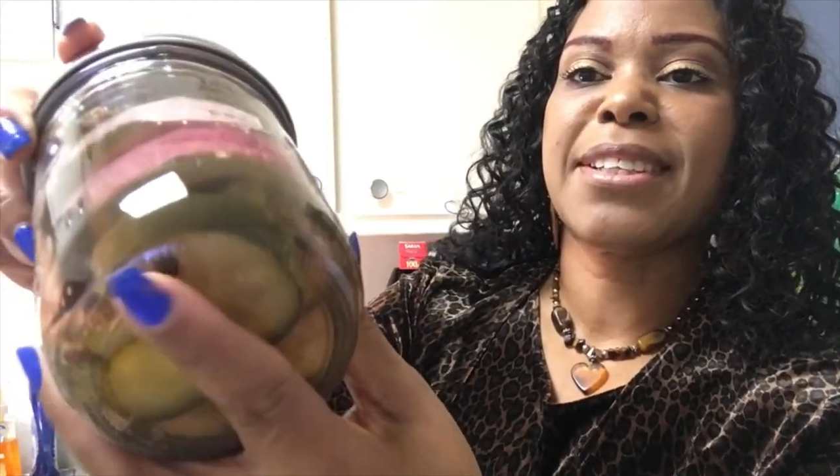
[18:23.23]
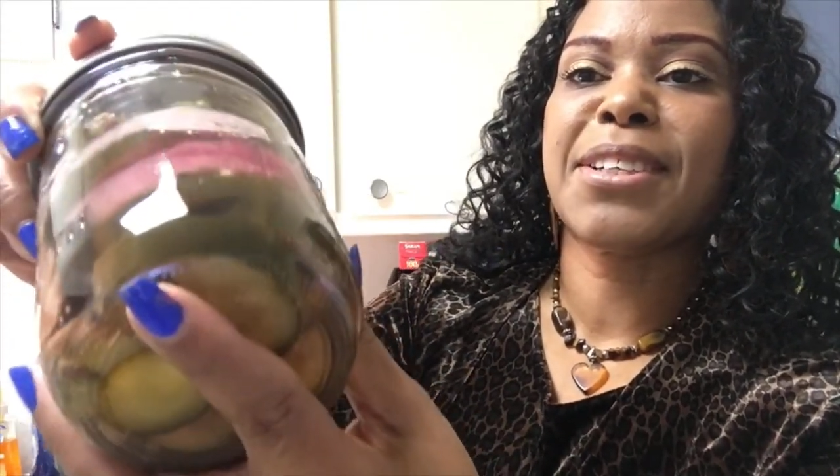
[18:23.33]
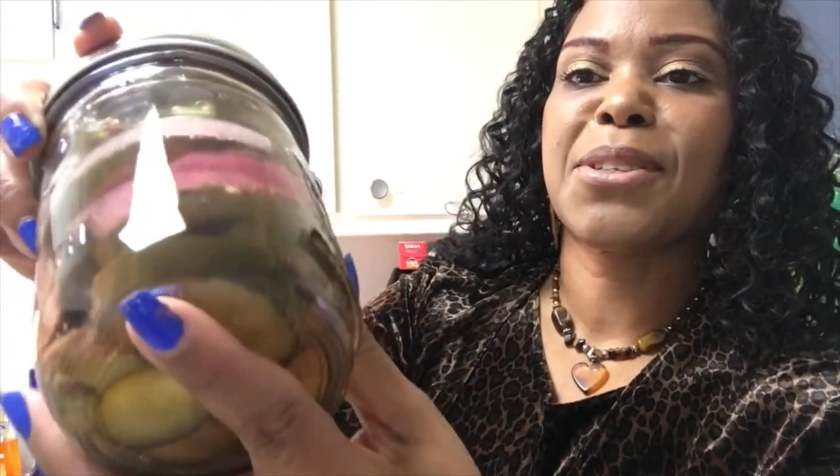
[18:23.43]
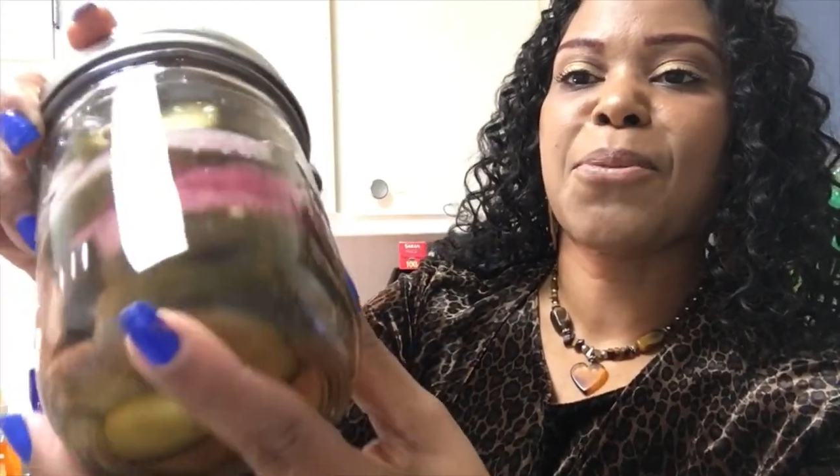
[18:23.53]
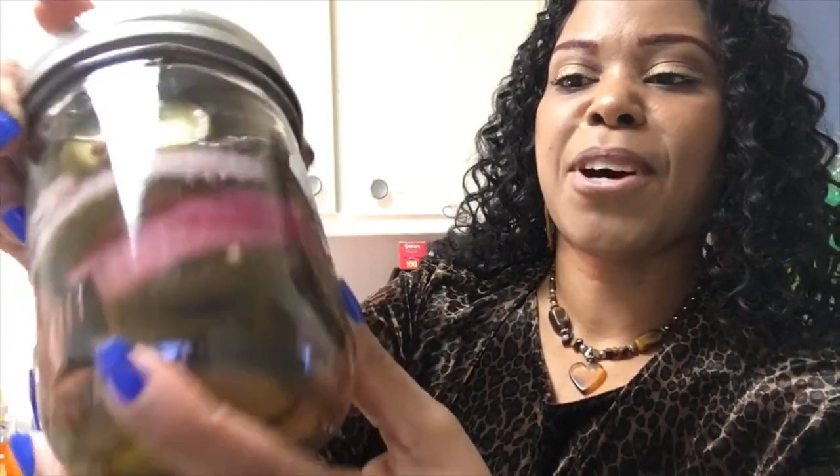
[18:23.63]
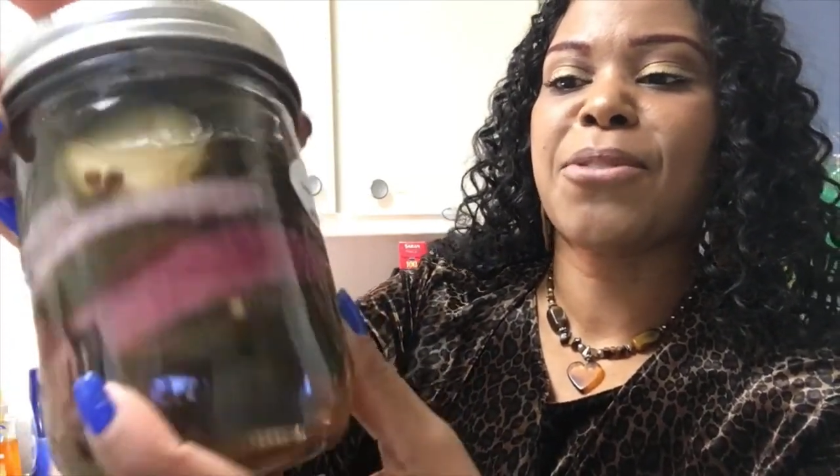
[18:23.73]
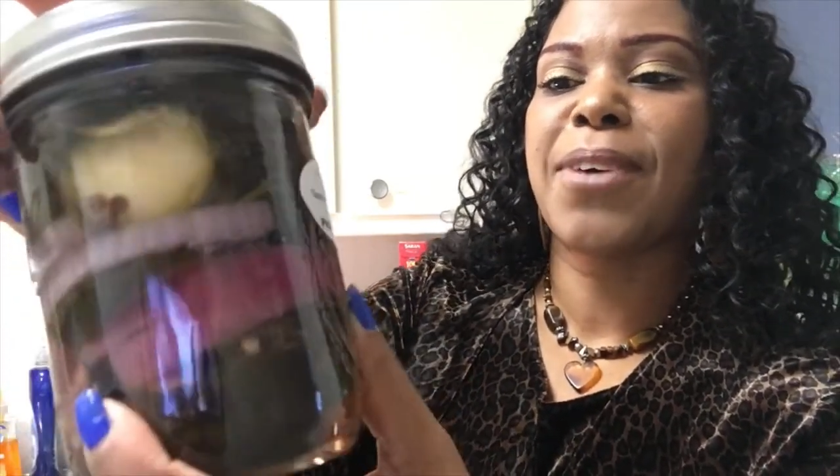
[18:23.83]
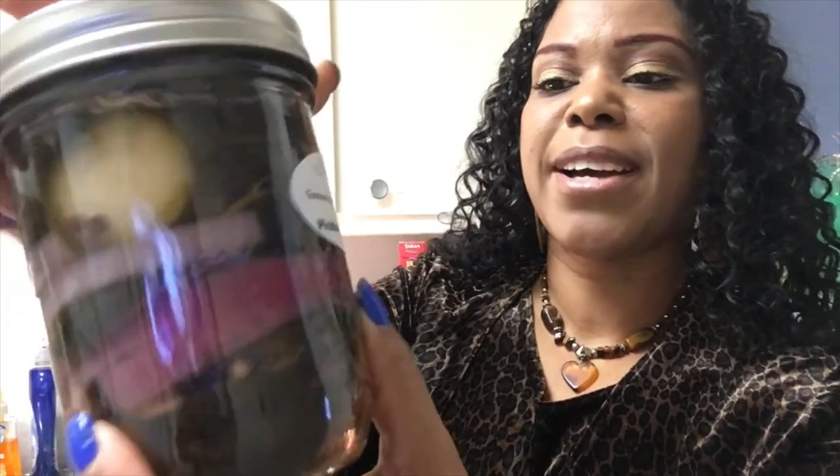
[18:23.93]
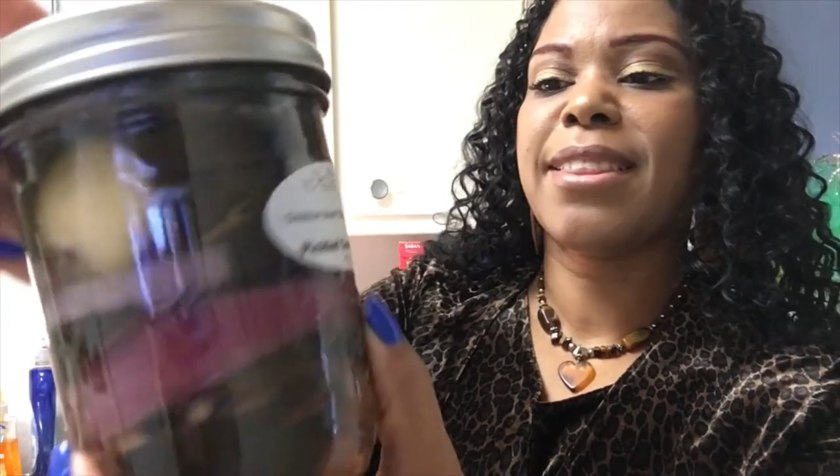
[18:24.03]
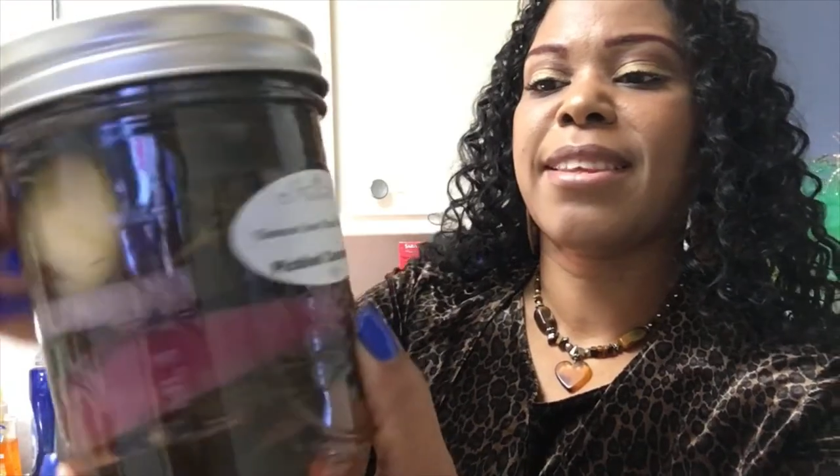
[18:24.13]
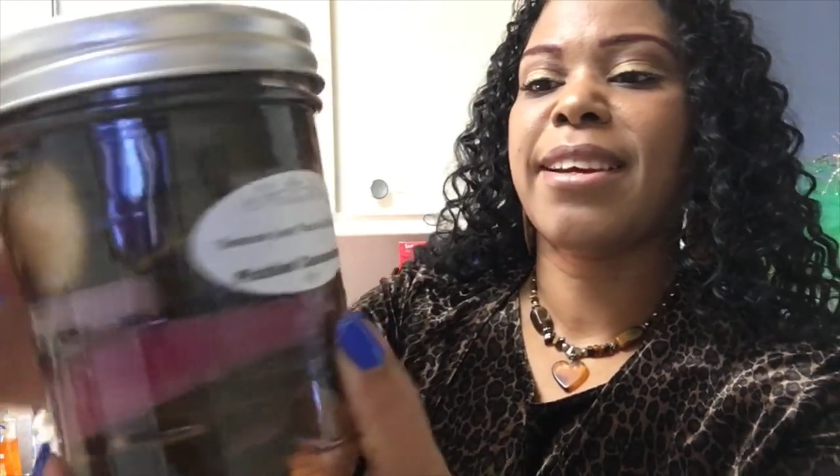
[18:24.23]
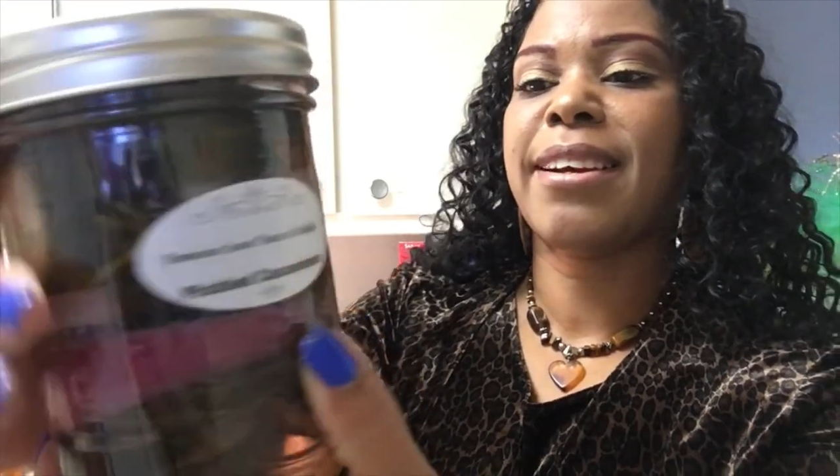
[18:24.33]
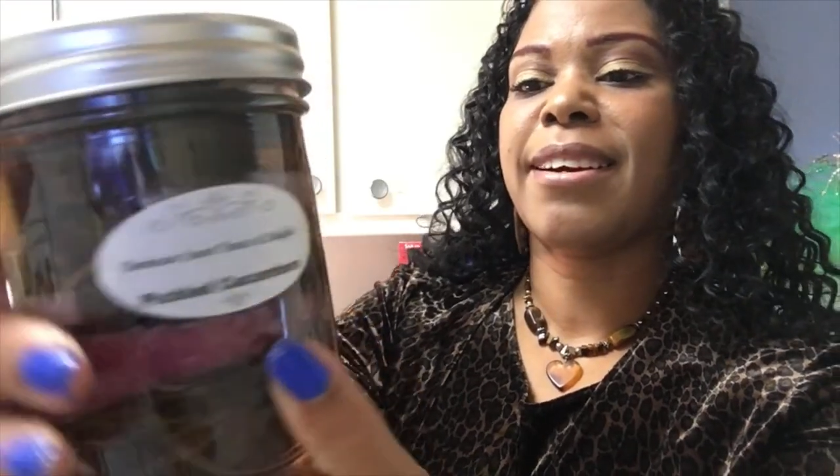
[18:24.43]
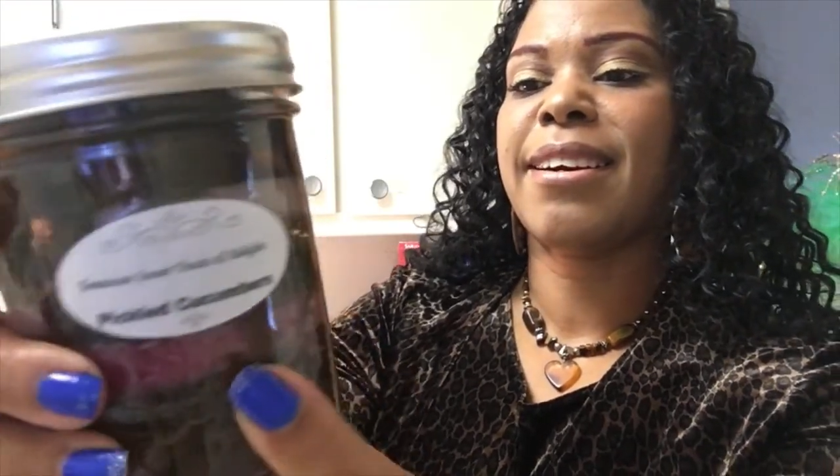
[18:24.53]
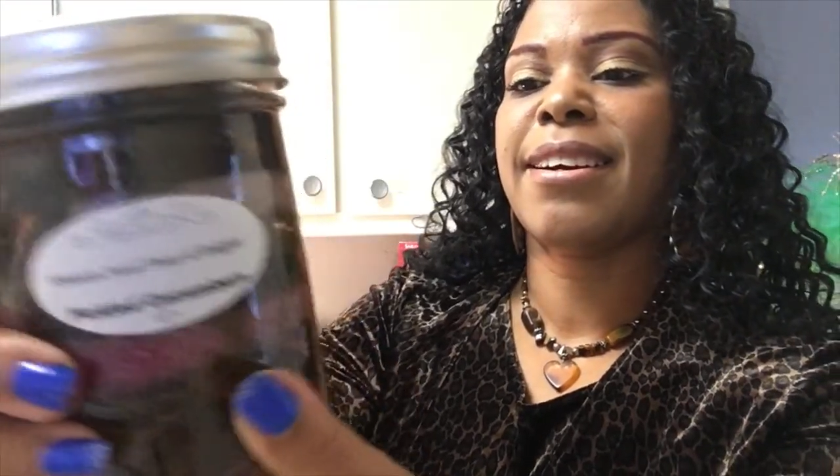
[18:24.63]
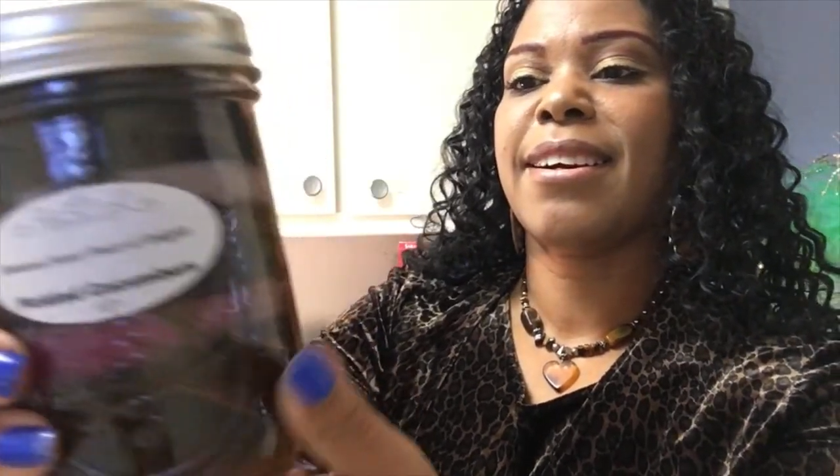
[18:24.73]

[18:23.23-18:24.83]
There's one right there.